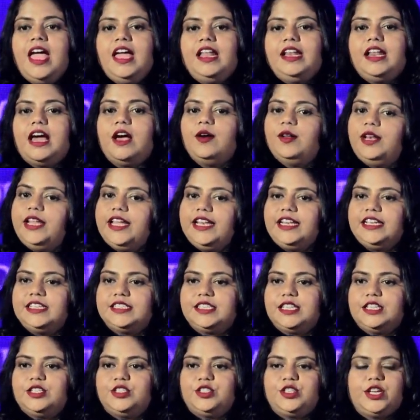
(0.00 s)
Now,
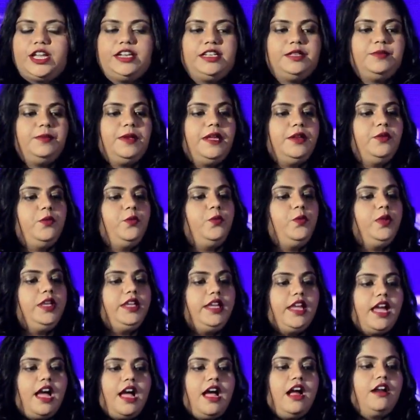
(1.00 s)
ladies and gentlemen,
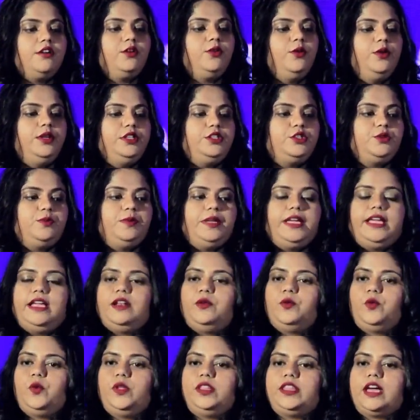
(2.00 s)
we are going to
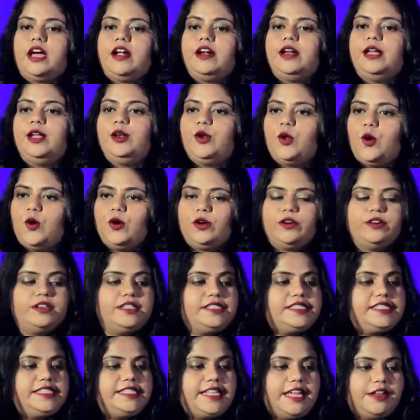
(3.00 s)
begin with our
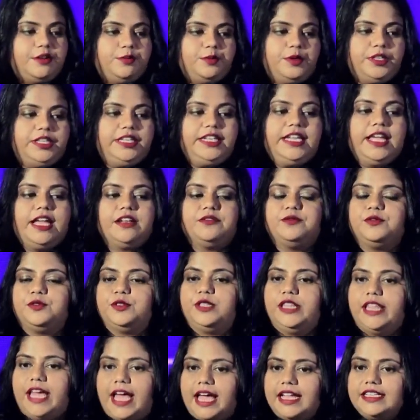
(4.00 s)
inaugural ceremony, and for
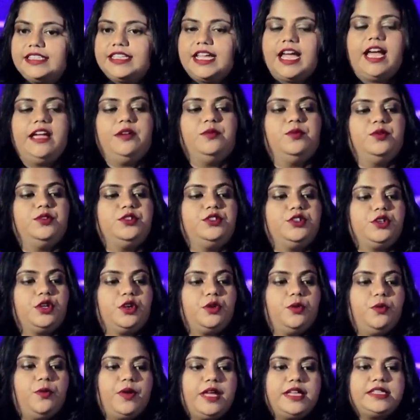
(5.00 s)
that, I would
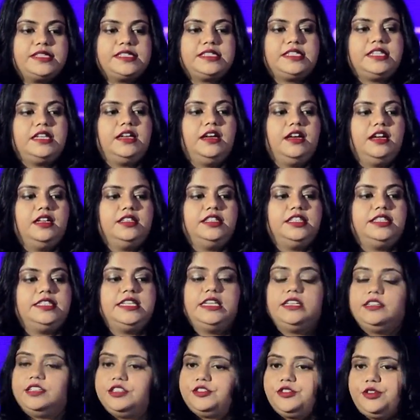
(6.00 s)
request uh, the
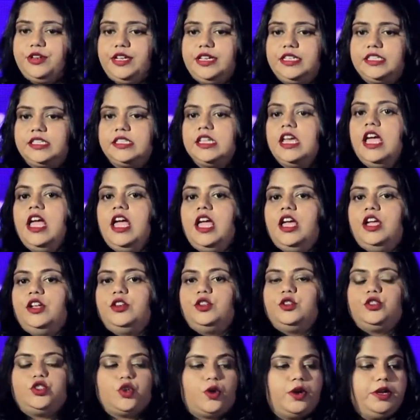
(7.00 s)
dignitaries
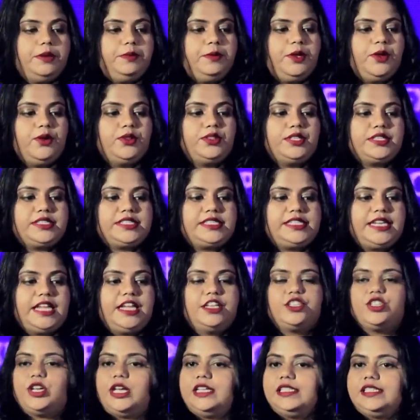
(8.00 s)
to join me on the
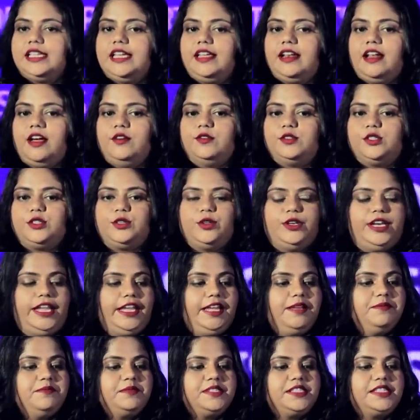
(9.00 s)
stage as I announce your
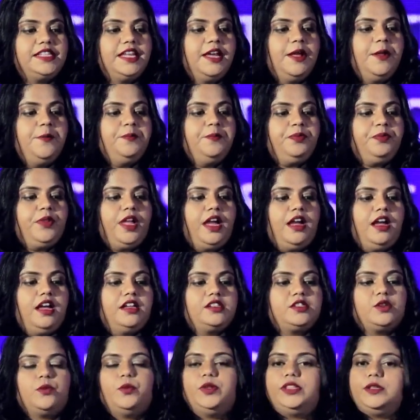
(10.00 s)
names. Uh,
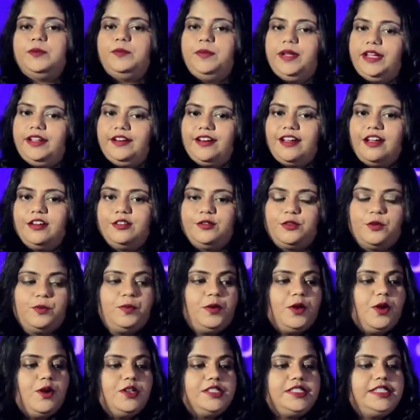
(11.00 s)
so, with a big round of
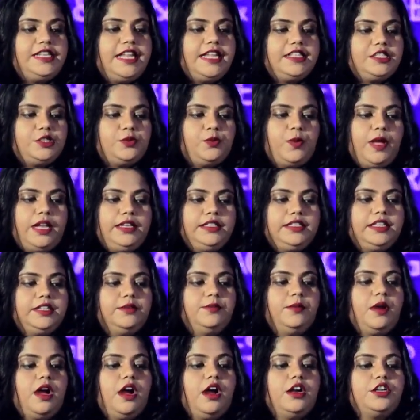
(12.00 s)
applause, let's
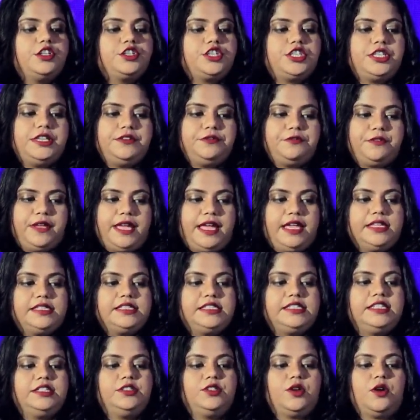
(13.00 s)
welcome our chief
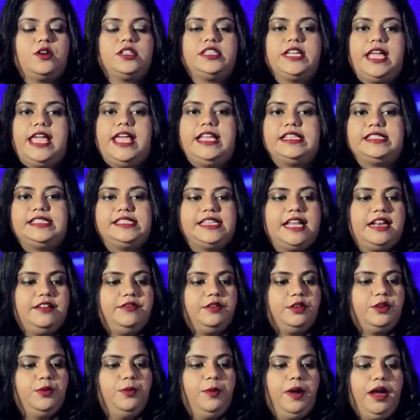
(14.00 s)
guest, Dr. S.
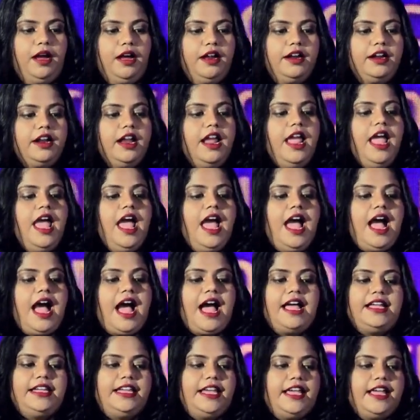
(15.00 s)
Selvakumar,
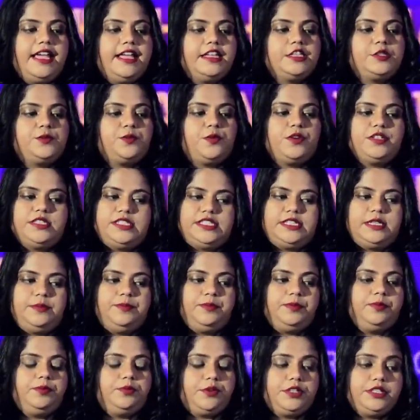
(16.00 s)
IAS Principal,
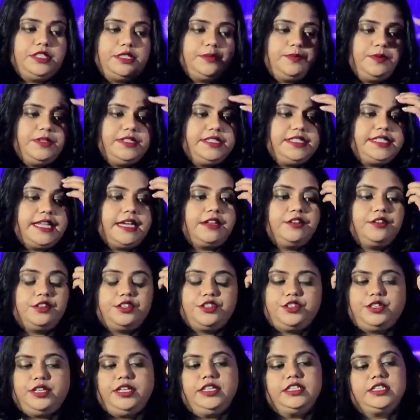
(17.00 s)
Principal
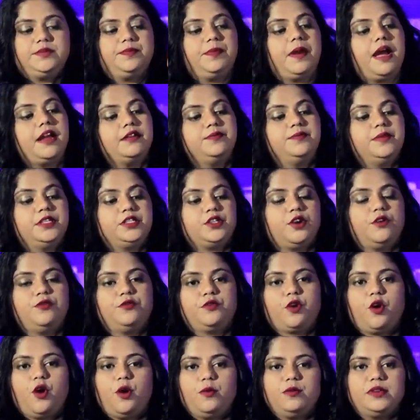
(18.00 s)
Secretary, Department of
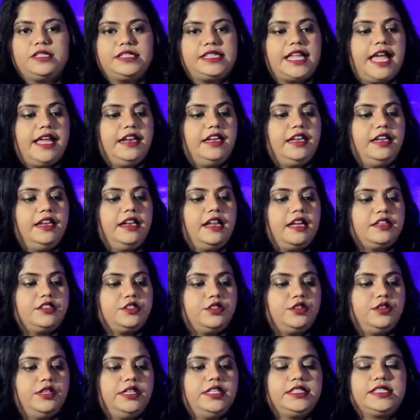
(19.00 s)
Commerce and
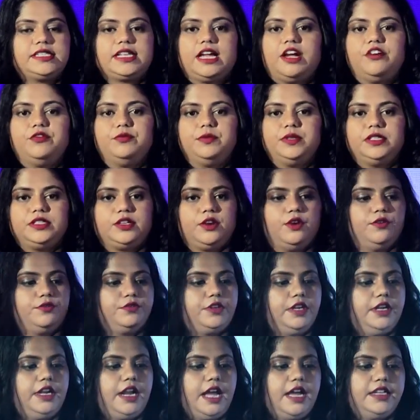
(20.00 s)
Industries, Government of
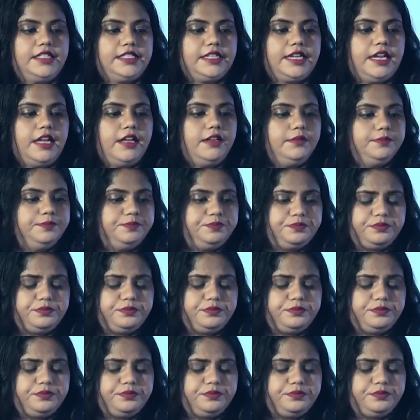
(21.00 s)
Karnataka.